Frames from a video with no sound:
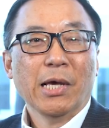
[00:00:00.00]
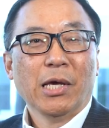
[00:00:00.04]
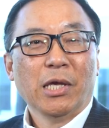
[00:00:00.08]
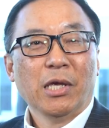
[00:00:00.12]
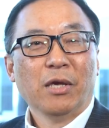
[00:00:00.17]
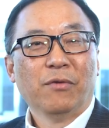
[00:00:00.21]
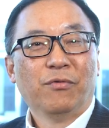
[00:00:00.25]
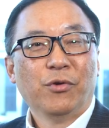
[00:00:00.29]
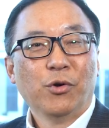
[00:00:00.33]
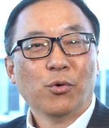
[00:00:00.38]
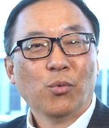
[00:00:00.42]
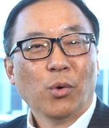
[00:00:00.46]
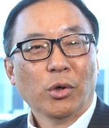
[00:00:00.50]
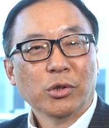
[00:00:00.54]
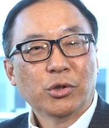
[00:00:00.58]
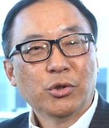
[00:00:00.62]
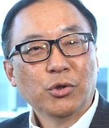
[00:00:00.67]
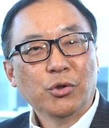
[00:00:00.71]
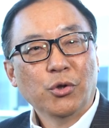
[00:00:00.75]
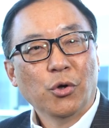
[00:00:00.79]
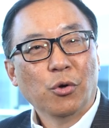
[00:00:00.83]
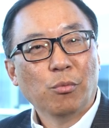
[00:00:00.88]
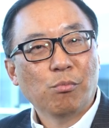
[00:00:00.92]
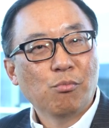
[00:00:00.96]
If you want to
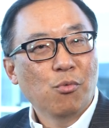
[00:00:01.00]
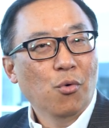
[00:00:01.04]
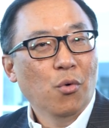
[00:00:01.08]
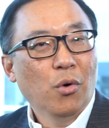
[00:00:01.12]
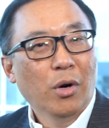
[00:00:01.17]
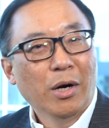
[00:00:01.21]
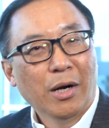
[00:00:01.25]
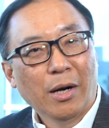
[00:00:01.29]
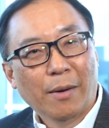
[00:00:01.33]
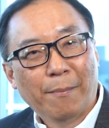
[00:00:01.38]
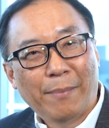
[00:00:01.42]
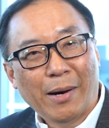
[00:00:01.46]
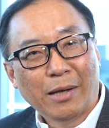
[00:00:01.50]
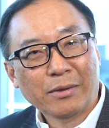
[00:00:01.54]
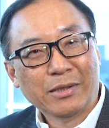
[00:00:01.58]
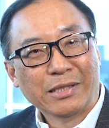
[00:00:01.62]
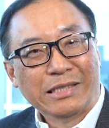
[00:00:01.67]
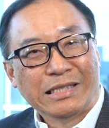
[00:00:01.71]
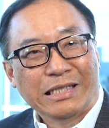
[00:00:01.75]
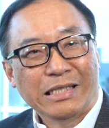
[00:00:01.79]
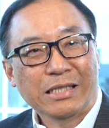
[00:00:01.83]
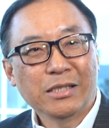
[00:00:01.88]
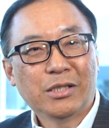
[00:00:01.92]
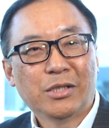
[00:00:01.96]
know more about the
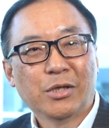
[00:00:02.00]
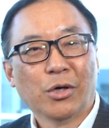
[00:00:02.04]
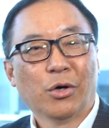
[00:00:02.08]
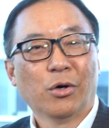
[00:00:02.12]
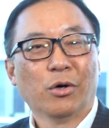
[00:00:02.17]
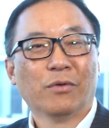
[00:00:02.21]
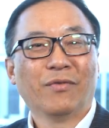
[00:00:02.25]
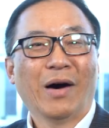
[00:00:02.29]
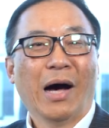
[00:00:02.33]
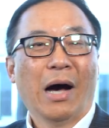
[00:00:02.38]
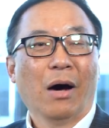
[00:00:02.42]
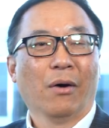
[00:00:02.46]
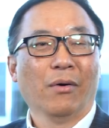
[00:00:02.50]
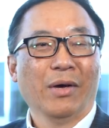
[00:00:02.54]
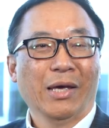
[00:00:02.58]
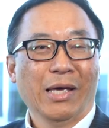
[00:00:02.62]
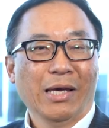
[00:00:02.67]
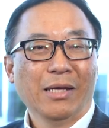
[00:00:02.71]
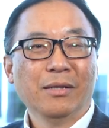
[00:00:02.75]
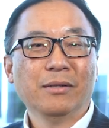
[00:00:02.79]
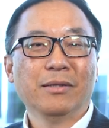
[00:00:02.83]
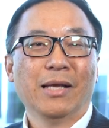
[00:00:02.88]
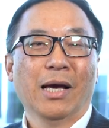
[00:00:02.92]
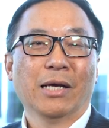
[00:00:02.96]
detail of how
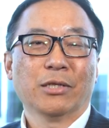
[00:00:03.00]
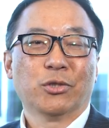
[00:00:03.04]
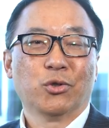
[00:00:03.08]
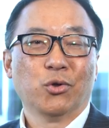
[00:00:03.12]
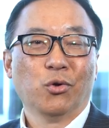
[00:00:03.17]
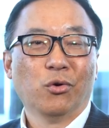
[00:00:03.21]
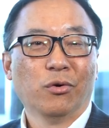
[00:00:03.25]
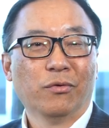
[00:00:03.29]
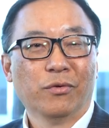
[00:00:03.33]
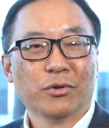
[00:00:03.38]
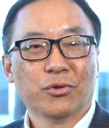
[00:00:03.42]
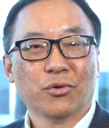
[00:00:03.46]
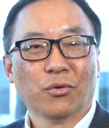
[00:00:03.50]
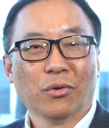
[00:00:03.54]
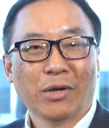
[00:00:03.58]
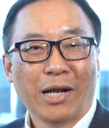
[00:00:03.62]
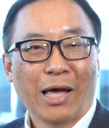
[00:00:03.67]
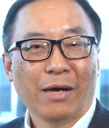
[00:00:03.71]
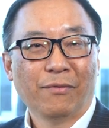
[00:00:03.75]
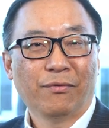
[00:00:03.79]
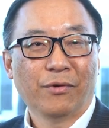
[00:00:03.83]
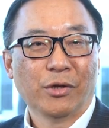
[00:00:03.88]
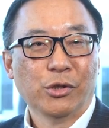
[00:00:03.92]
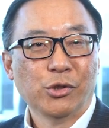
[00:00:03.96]
index universal
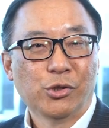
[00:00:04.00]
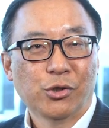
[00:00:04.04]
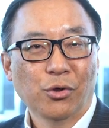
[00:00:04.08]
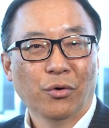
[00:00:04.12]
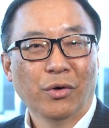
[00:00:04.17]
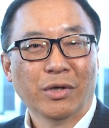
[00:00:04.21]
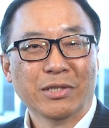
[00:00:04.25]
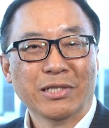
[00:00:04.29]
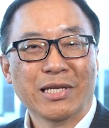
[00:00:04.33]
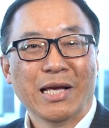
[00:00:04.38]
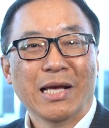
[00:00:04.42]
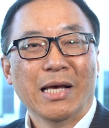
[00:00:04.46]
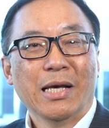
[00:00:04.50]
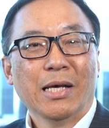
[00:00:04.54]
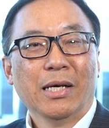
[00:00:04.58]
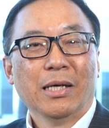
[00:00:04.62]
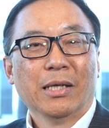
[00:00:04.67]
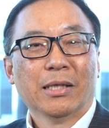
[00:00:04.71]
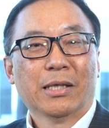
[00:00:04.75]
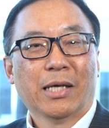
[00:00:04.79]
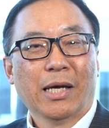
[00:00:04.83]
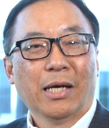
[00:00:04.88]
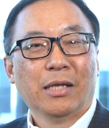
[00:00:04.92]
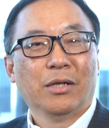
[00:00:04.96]
life insurance
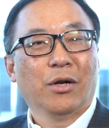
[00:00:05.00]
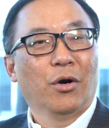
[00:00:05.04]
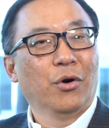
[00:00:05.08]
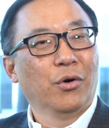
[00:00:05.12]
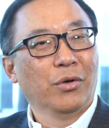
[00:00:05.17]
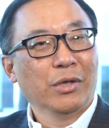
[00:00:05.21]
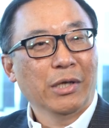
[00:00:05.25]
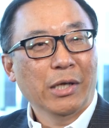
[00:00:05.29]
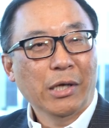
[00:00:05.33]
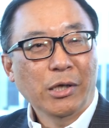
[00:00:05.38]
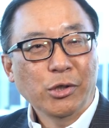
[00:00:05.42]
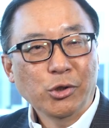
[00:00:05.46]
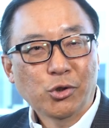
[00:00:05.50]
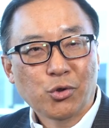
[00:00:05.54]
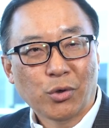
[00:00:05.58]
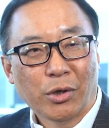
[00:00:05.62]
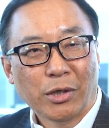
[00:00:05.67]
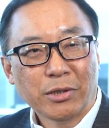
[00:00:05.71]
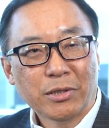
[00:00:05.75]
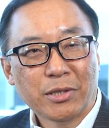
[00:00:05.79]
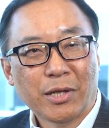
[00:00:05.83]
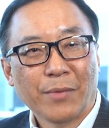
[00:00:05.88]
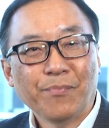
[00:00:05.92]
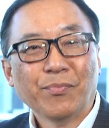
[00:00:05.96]
can earn
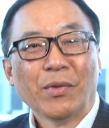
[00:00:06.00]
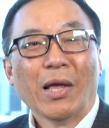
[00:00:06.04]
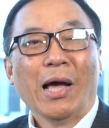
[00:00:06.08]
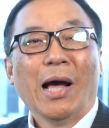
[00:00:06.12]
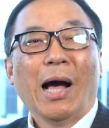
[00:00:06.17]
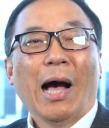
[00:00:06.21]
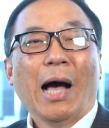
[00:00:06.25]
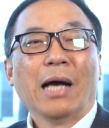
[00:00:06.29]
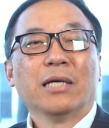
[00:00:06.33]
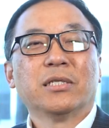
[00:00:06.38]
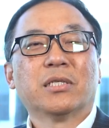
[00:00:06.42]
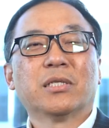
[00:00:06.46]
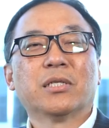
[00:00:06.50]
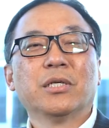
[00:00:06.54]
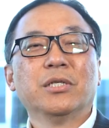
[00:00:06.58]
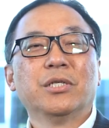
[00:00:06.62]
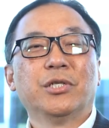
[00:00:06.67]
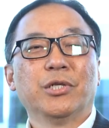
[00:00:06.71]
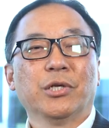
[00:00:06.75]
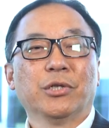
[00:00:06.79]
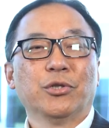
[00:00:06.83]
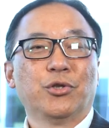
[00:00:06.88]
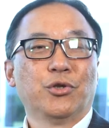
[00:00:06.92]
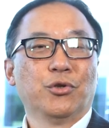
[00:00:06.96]
interest, I
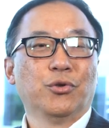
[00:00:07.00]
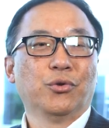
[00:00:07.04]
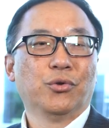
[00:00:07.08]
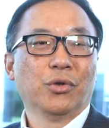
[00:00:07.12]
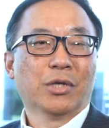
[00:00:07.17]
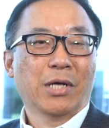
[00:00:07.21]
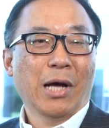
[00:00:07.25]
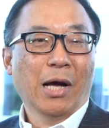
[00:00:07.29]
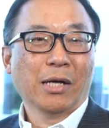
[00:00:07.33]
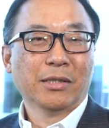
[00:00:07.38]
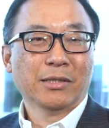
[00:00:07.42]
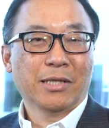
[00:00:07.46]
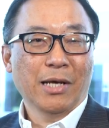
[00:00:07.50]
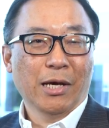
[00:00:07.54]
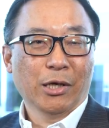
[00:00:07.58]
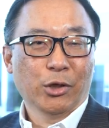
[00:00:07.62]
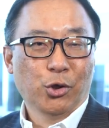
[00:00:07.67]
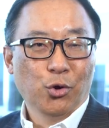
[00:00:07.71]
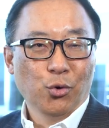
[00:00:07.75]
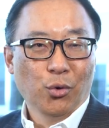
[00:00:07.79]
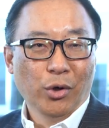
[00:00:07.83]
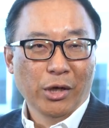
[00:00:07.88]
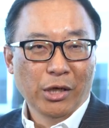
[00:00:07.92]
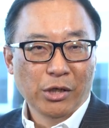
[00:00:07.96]
suggest you to contact
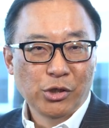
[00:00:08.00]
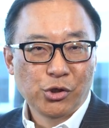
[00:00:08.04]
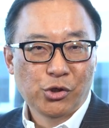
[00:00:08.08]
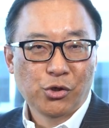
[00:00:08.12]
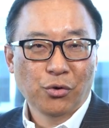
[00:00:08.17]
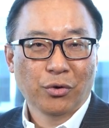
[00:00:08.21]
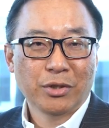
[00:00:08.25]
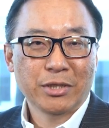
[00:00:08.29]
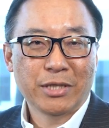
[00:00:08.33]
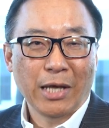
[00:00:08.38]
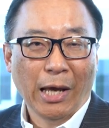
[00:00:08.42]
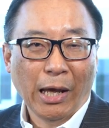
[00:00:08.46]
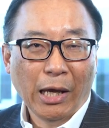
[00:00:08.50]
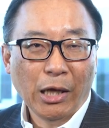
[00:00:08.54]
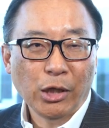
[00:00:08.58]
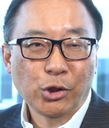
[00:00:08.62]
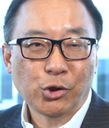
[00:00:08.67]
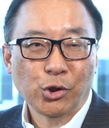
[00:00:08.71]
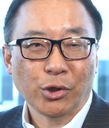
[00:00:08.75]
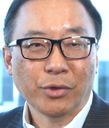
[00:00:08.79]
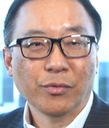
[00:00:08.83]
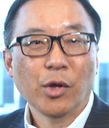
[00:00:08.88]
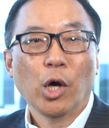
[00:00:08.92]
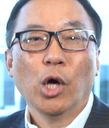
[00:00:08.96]
your insurance
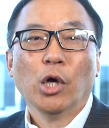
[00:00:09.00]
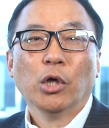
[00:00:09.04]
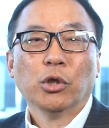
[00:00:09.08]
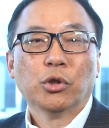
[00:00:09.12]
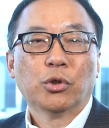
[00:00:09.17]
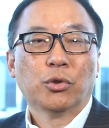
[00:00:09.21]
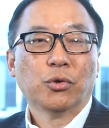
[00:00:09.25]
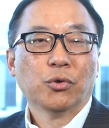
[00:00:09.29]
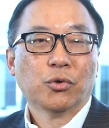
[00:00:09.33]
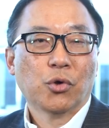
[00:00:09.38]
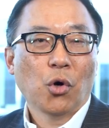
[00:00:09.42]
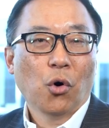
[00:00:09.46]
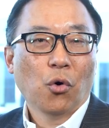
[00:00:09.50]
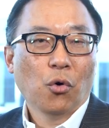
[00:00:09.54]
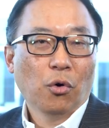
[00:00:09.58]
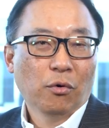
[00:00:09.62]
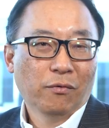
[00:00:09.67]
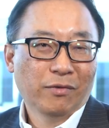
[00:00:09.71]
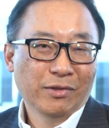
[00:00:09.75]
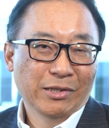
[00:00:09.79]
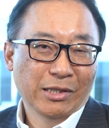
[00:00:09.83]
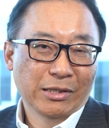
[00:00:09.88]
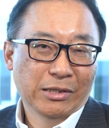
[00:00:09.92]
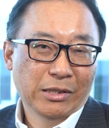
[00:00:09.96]
agent to go
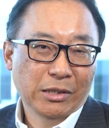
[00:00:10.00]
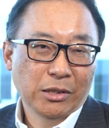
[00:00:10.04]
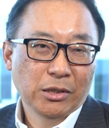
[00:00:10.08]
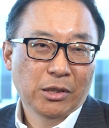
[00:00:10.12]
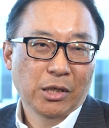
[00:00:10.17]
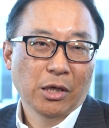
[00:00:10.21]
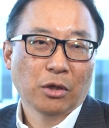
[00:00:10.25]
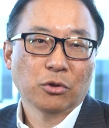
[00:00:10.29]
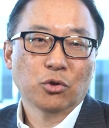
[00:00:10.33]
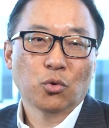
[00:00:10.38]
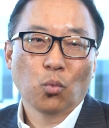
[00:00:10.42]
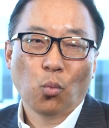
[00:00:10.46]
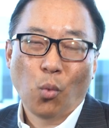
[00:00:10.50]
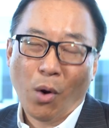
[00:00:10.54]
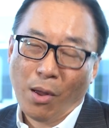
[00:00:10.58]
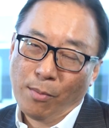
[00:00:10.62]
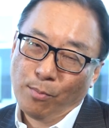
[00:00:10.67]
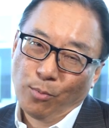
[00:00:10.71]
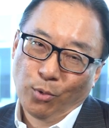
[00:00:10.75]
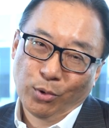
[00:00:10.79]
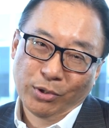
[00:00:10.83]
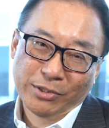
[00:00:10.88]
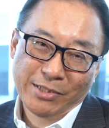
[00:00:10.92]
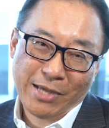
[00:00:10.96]
over the details one
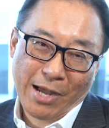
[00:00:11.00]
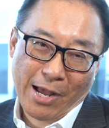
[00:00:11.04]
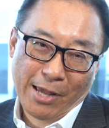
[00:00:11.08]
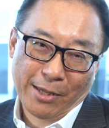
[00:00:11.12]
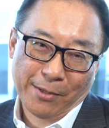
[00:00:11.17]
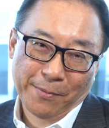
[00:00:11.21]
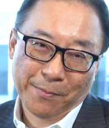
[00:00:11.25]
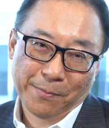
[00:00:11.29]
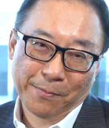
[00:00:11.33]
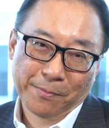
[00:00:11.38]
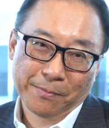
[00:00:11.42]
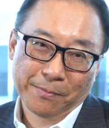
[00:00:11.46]
more time.